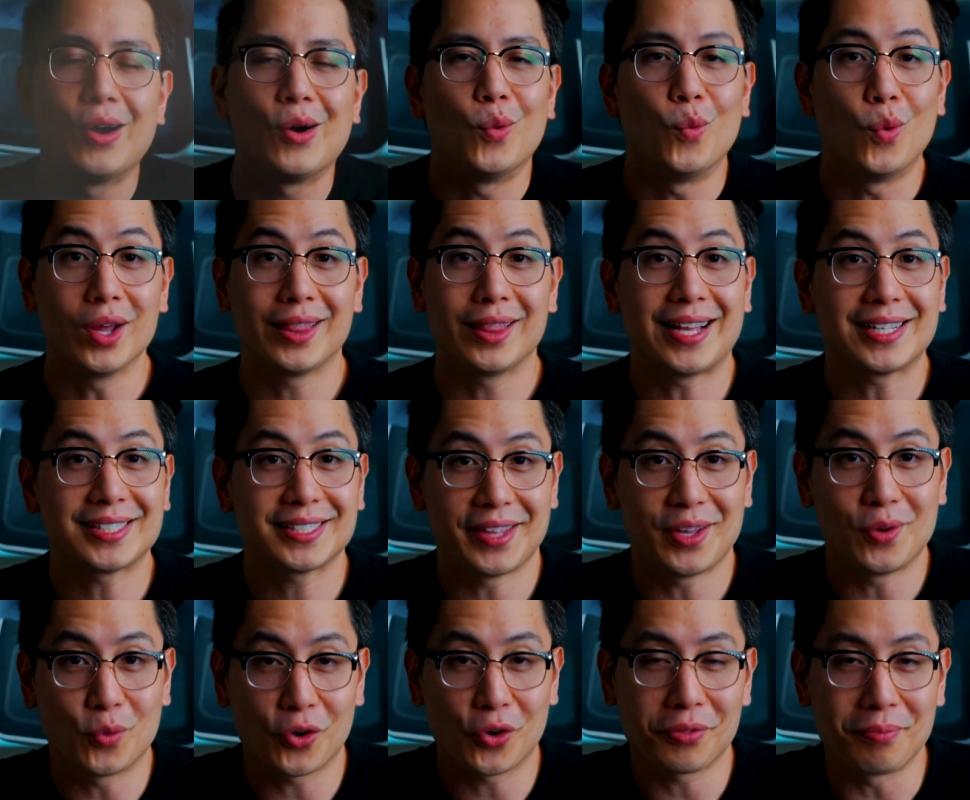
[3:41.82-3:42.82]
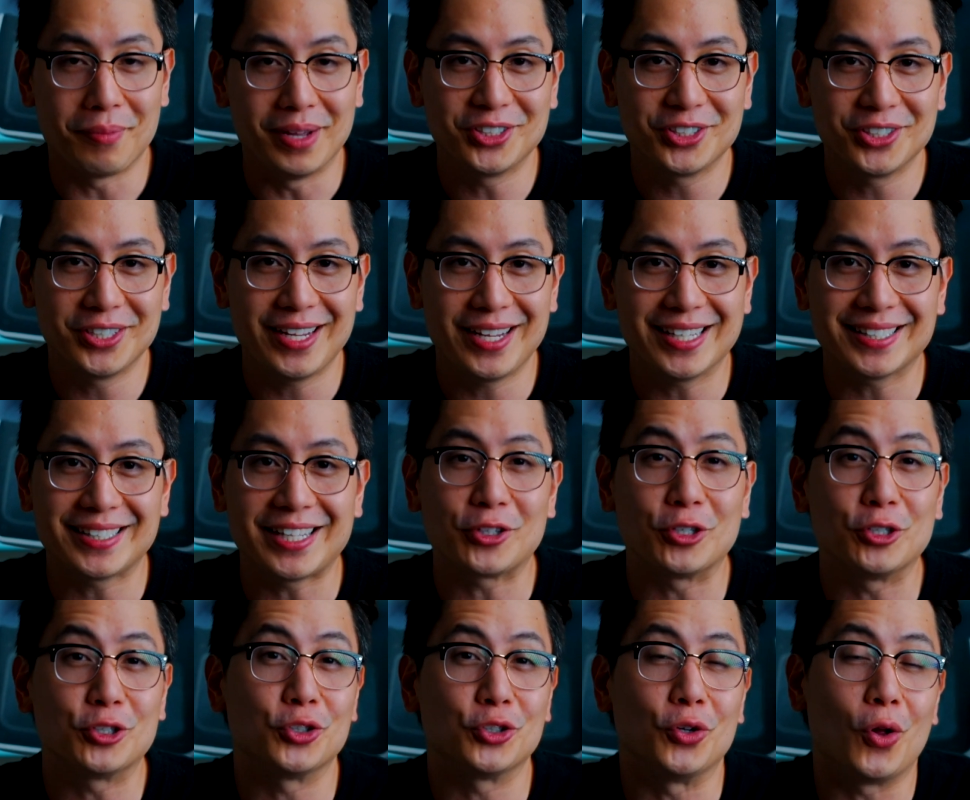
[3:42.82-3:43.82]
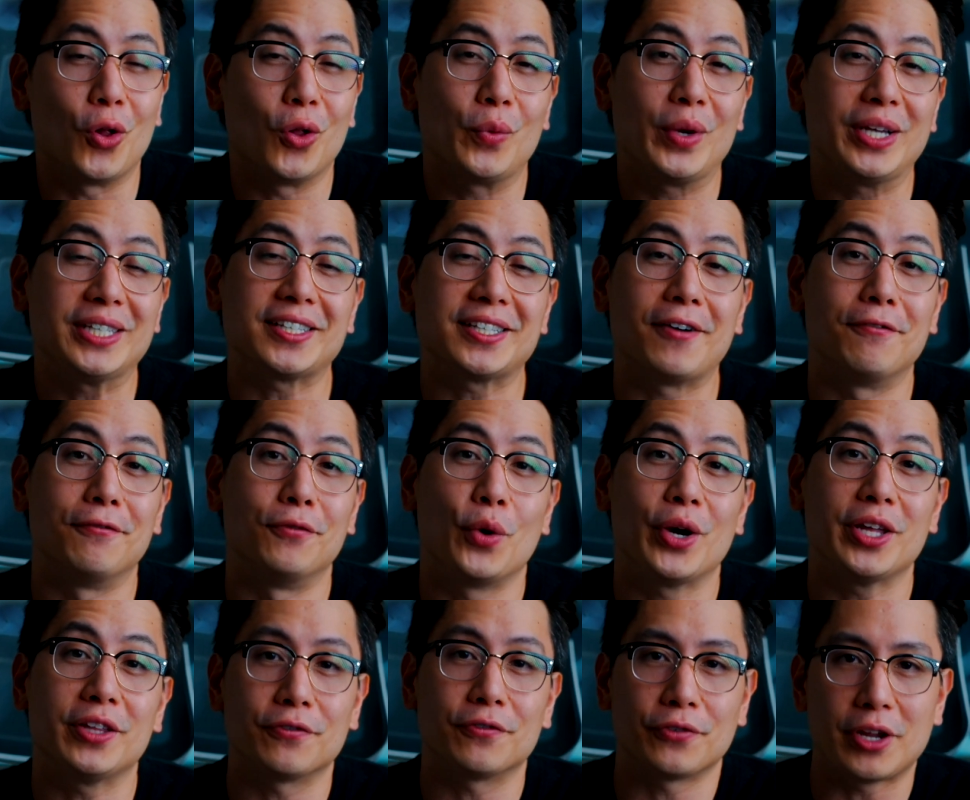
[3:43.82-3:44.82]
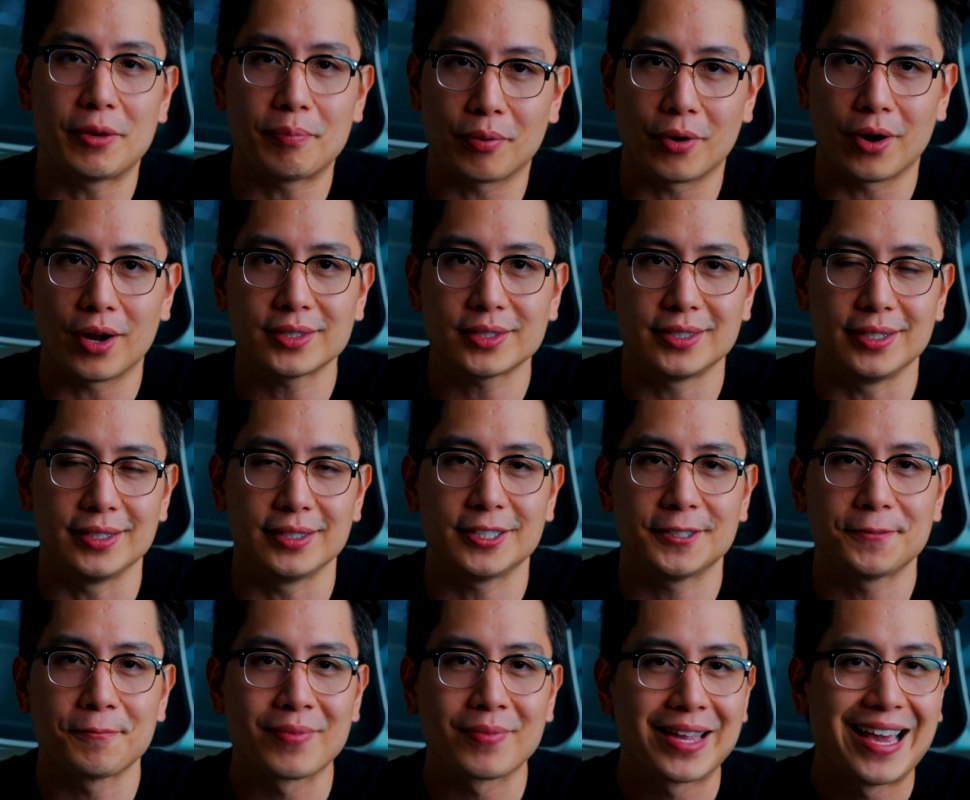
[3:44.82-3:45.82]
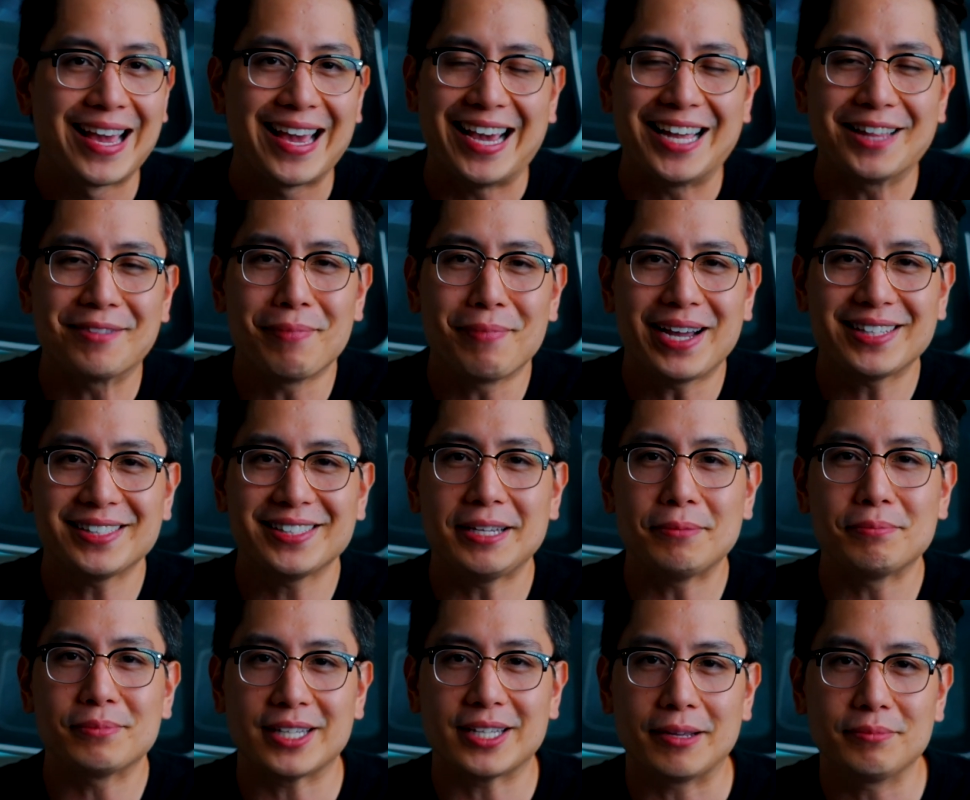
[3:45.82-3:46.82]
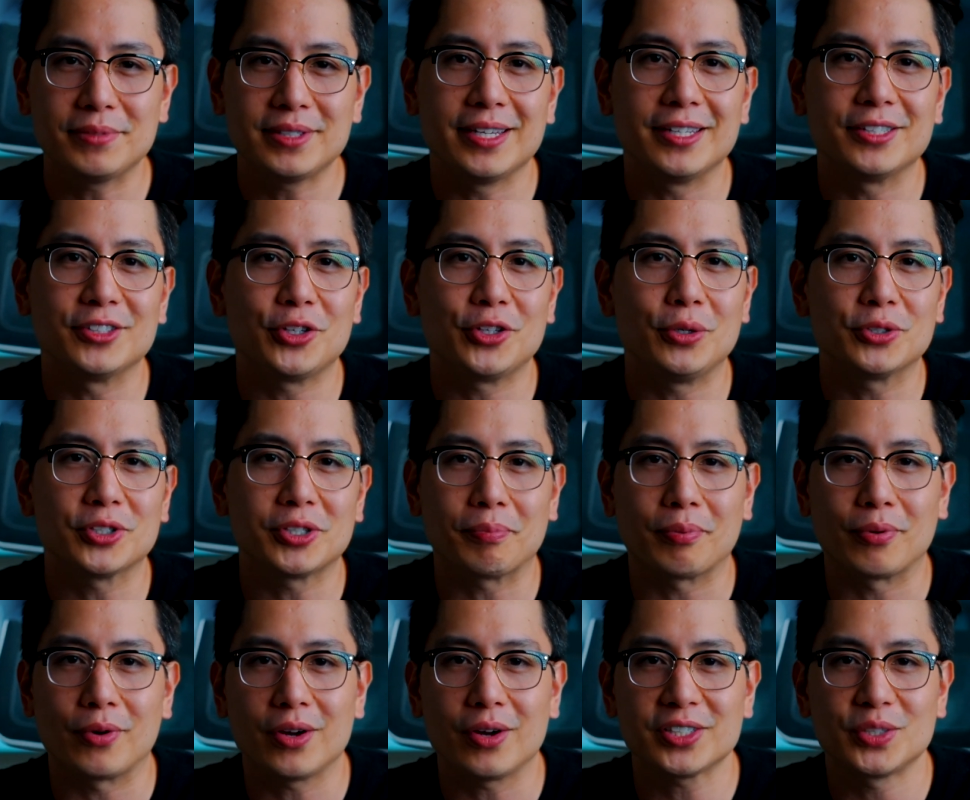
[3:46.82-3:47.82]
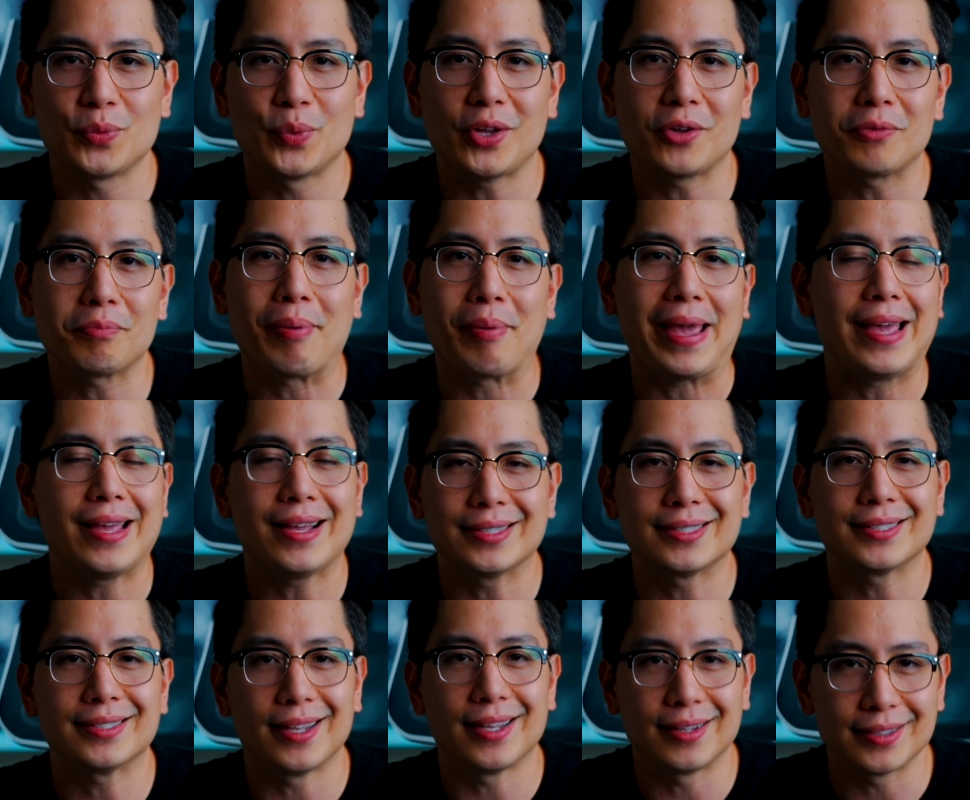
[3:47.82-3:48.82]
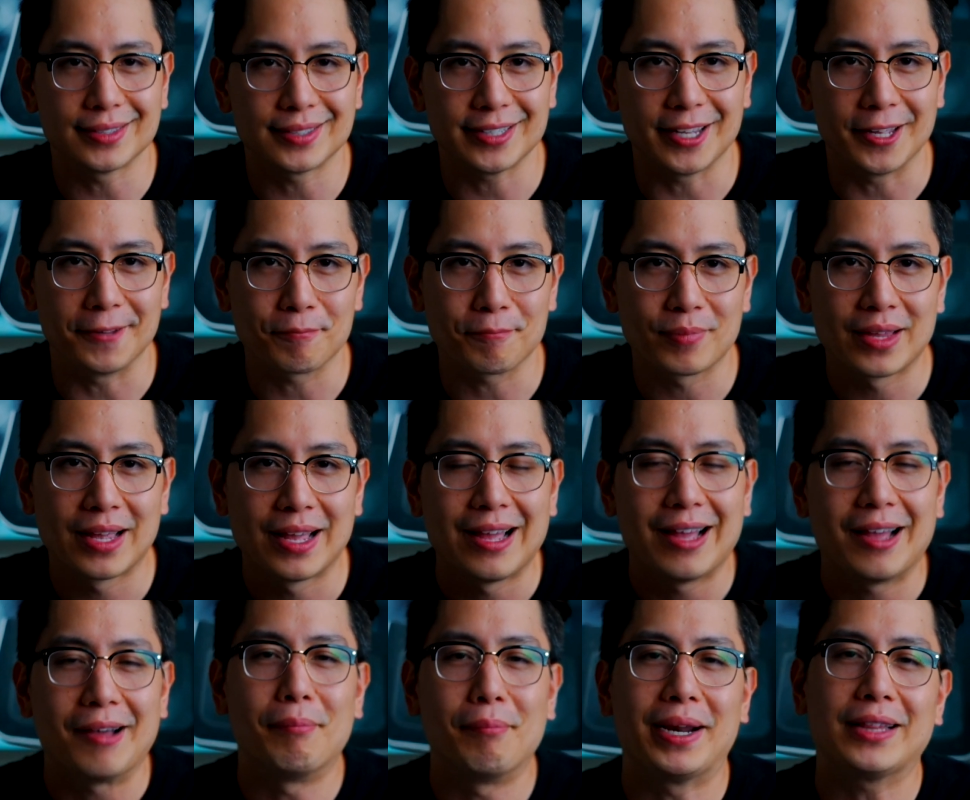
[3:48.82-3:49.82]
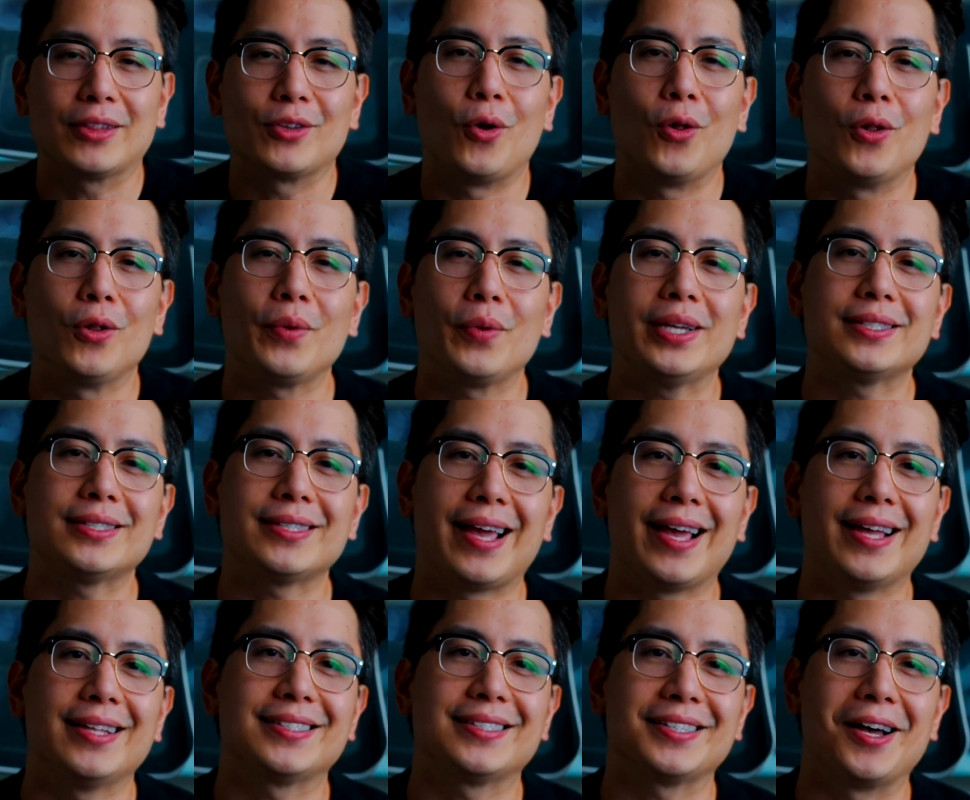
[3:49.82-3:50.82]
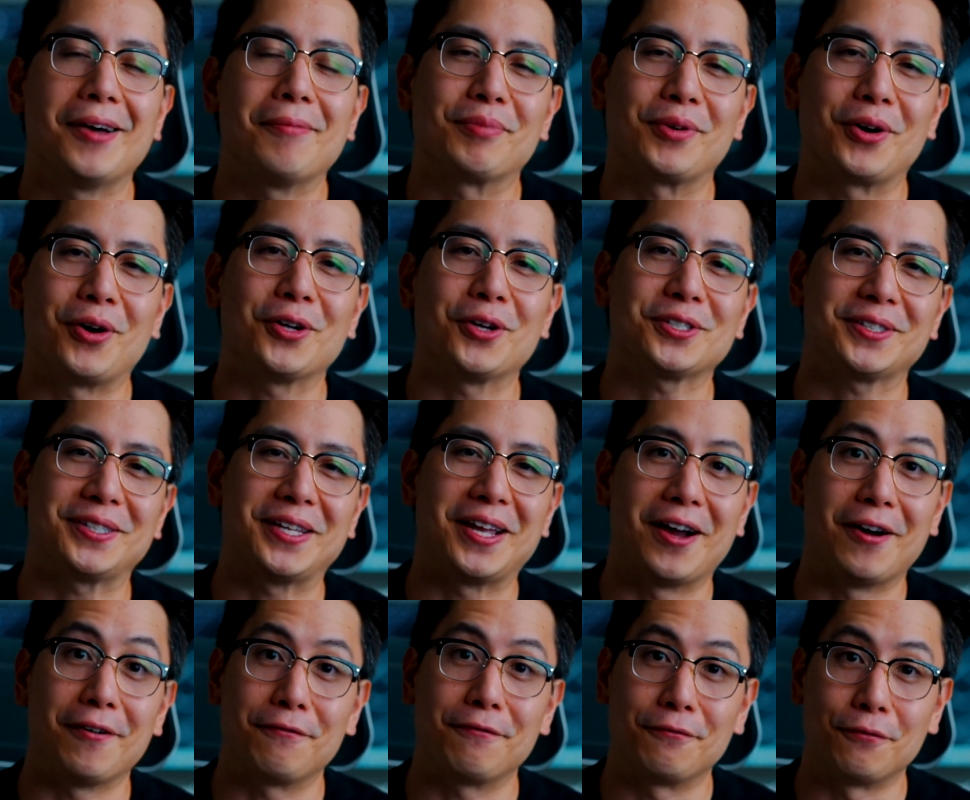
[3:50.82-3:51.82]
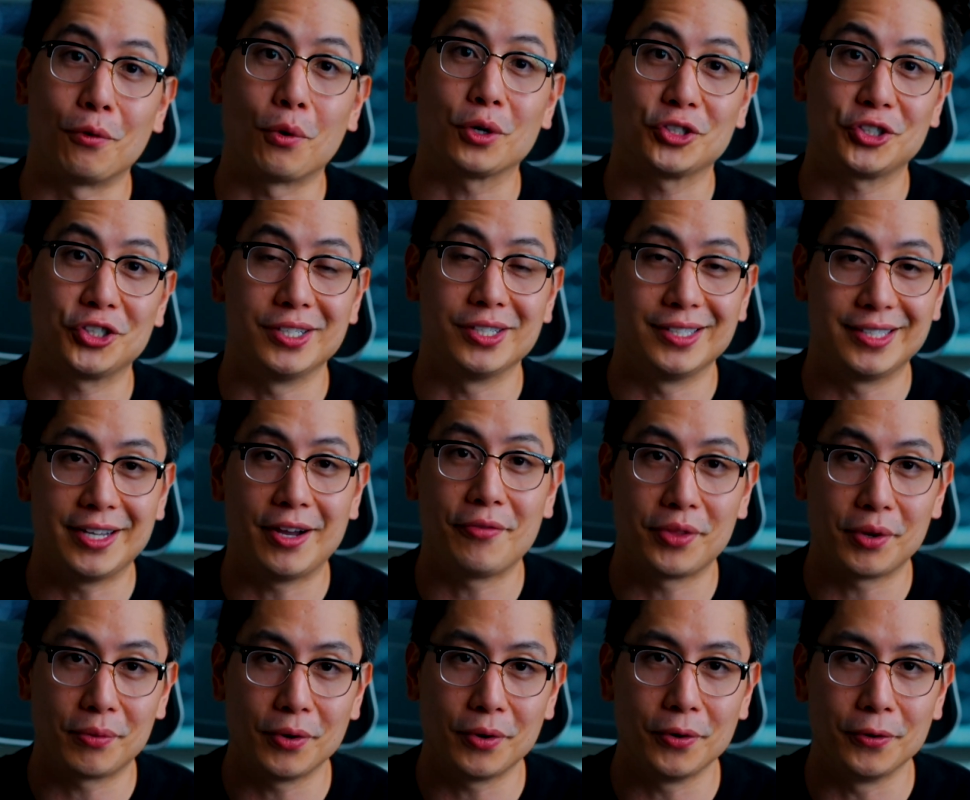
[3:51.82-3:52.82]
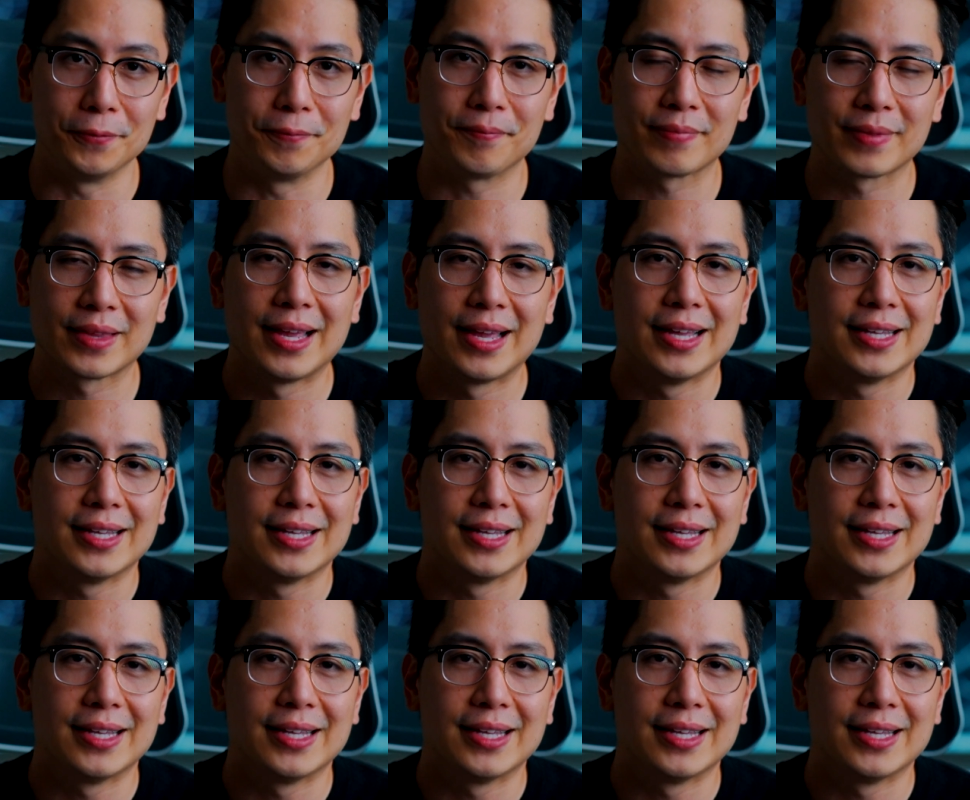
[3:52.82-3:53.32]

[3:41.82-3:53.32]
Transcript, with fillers: One last thing worth mentioning is that you should always avoid free proxies. It might seem tempting to use a proxy without paying a single cent, but it always ends up costing a fortune down the road.